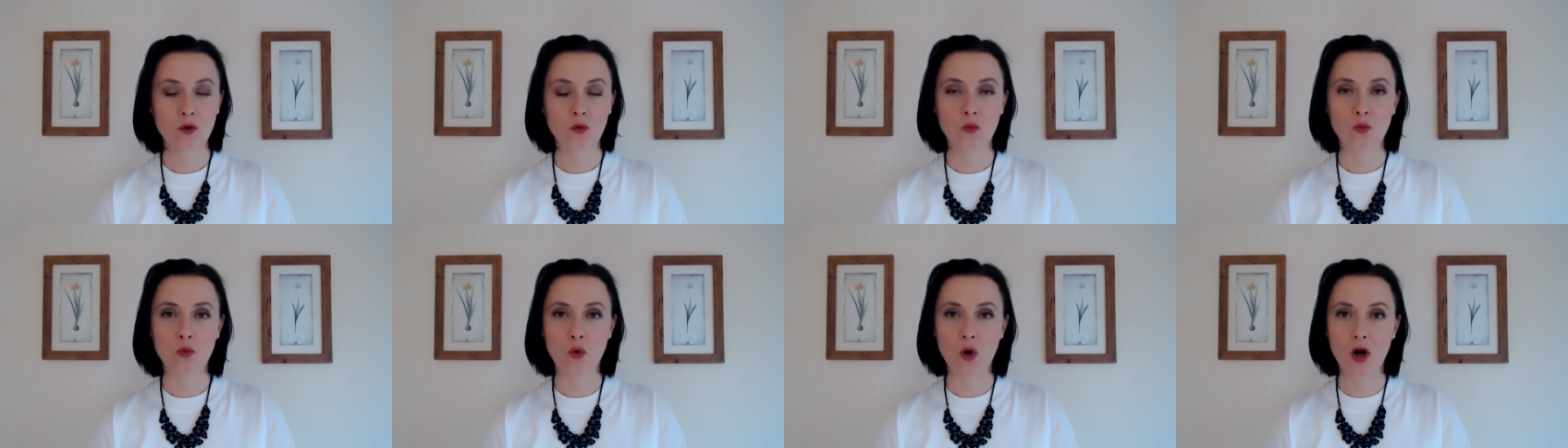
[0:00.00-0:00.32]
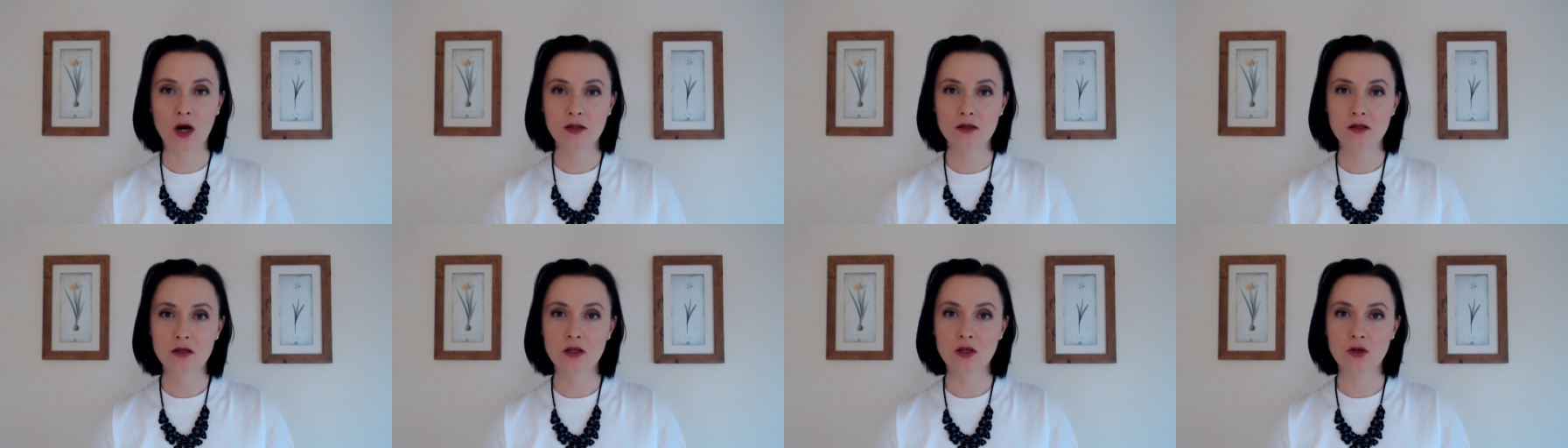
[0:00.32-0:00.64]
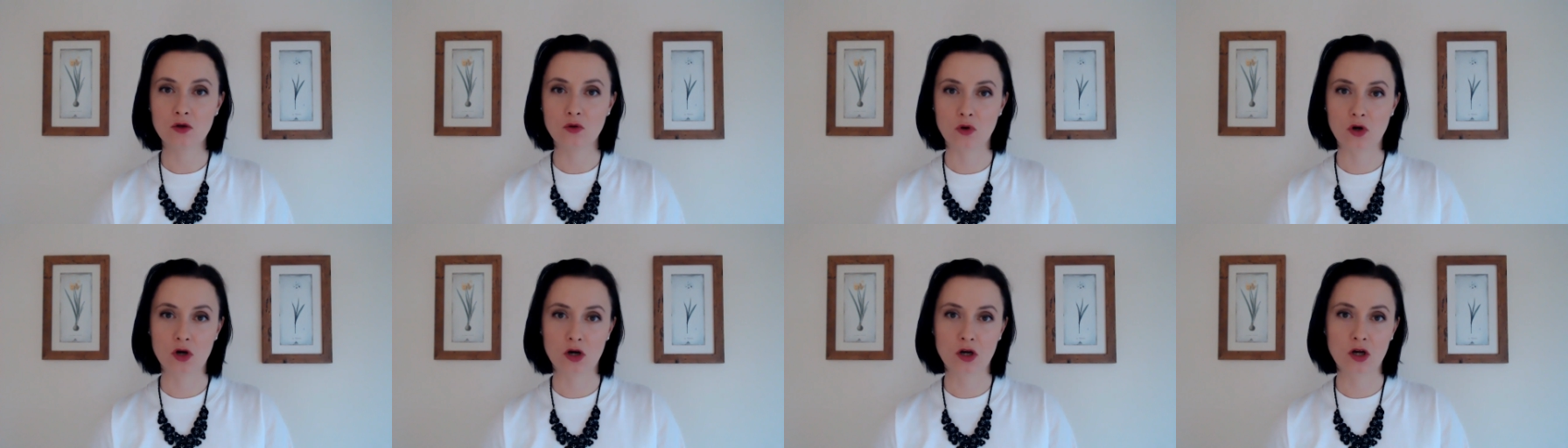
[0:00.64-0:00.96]
what
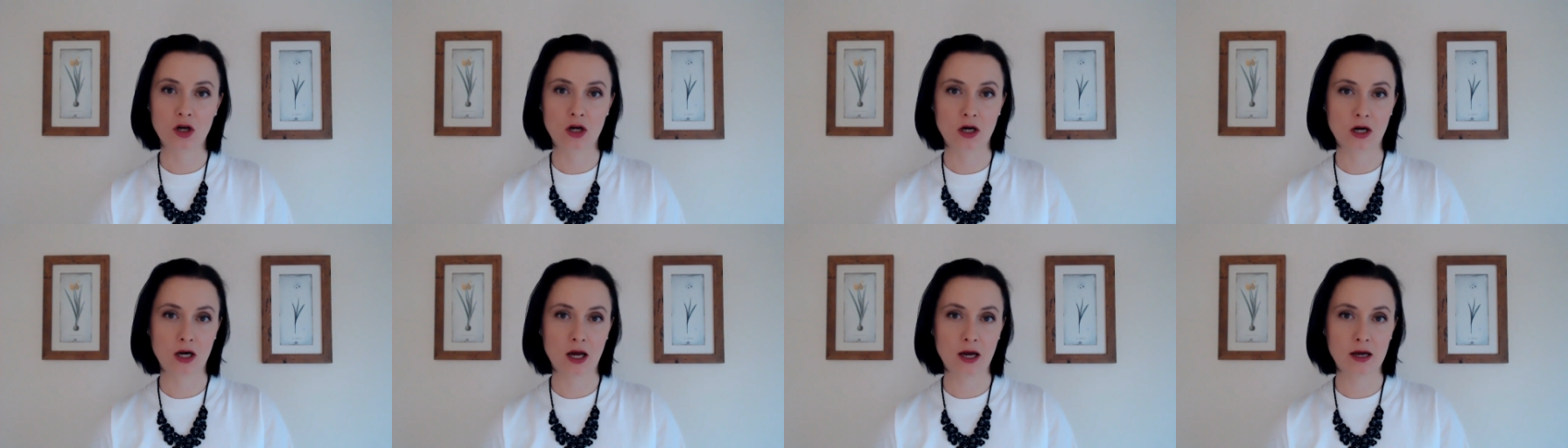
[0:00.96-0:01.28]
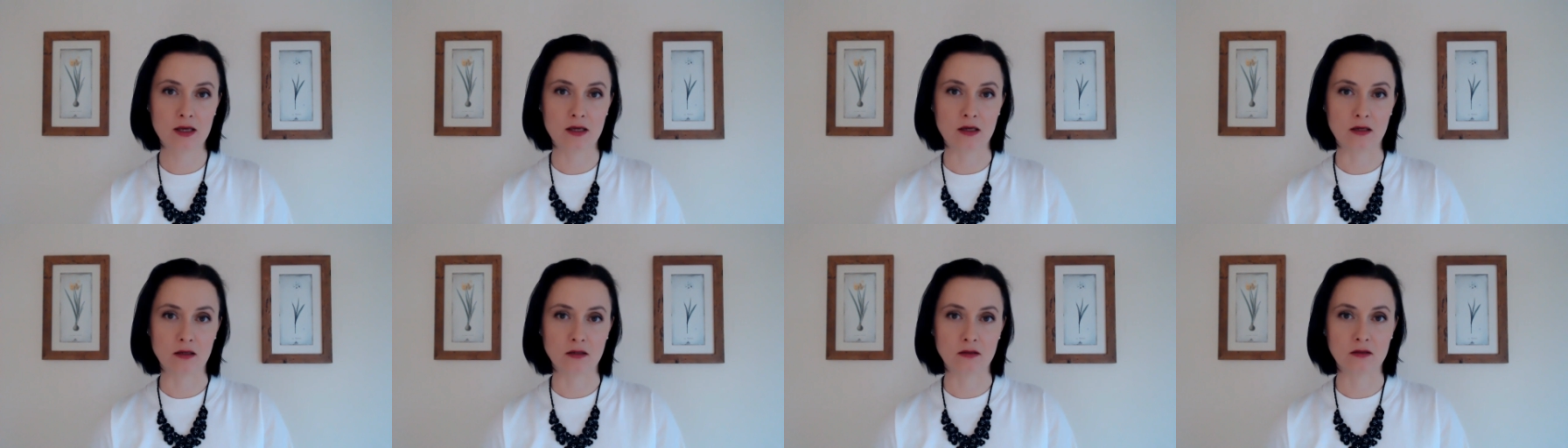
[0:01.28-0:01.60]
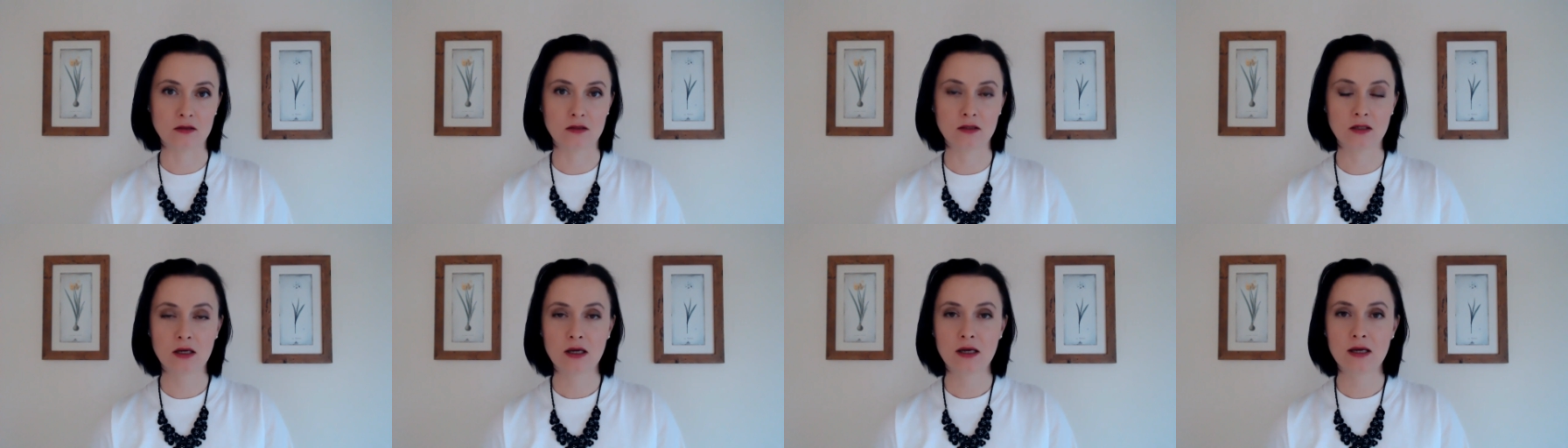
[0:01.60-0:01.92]
your
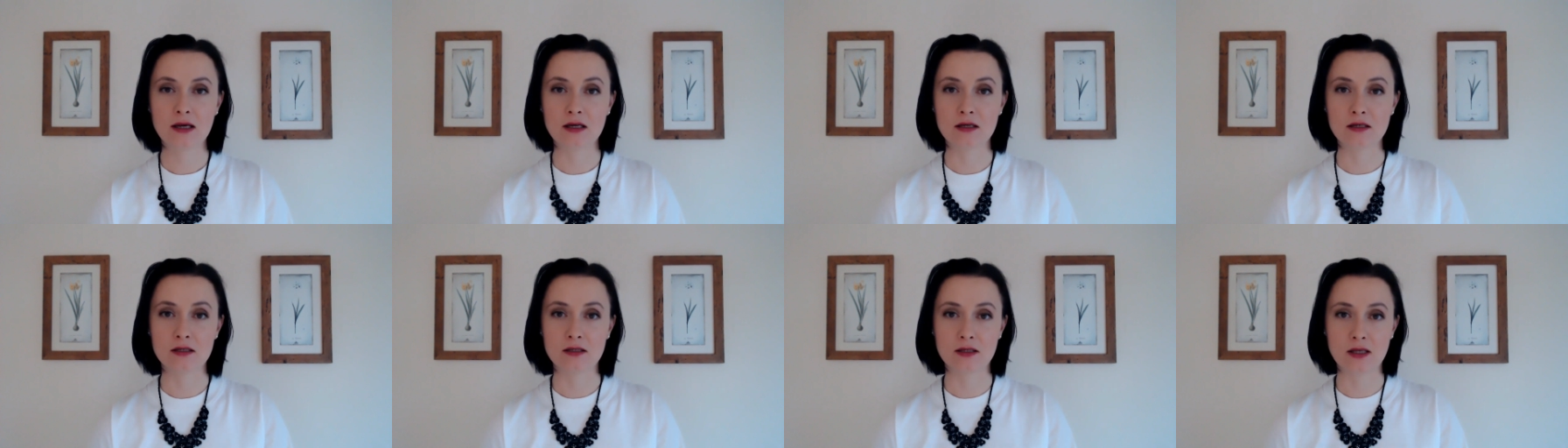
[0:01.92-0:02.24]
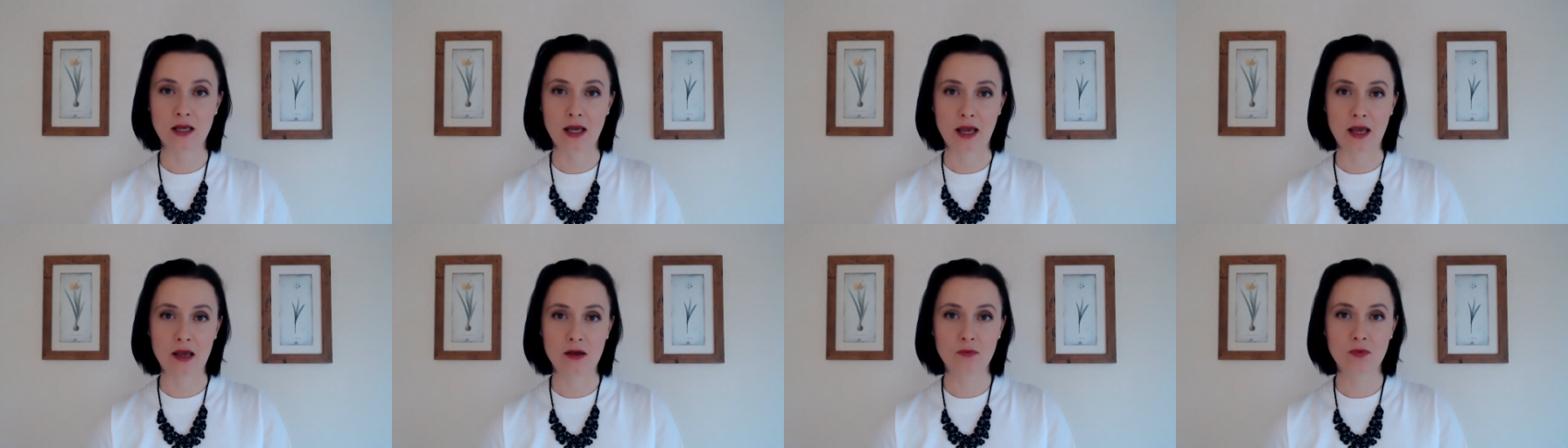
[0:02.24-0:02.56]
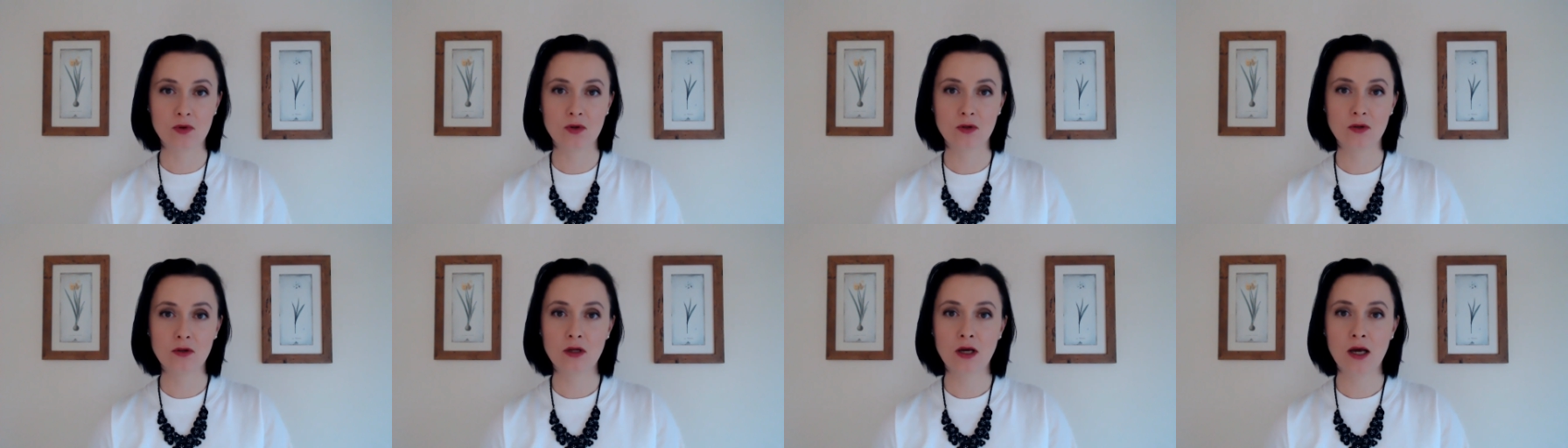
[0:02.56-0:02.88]
client is
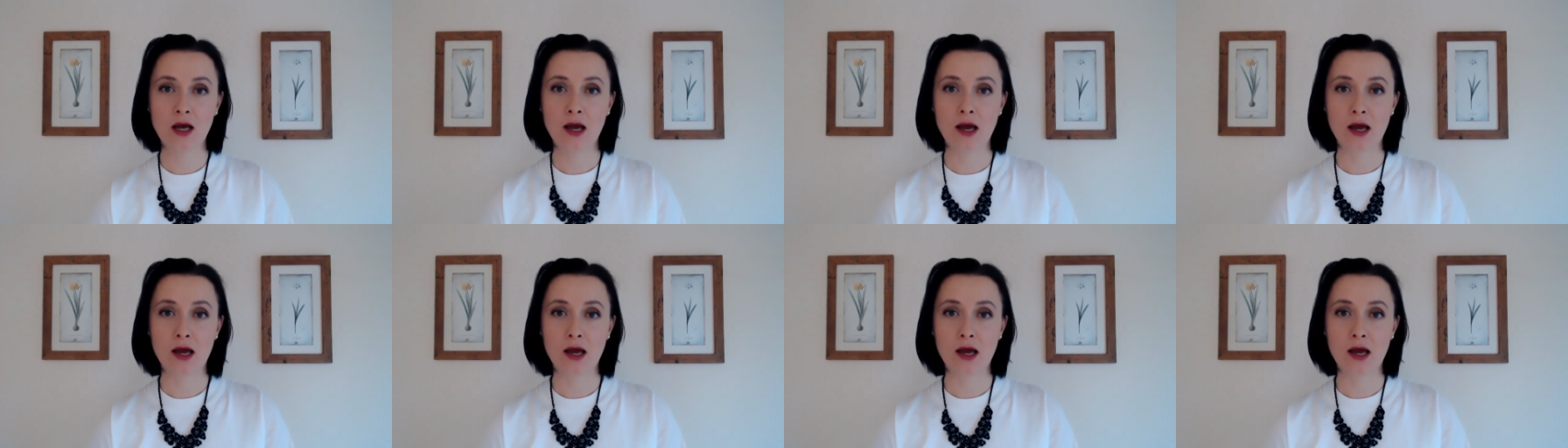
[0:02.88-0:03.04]
able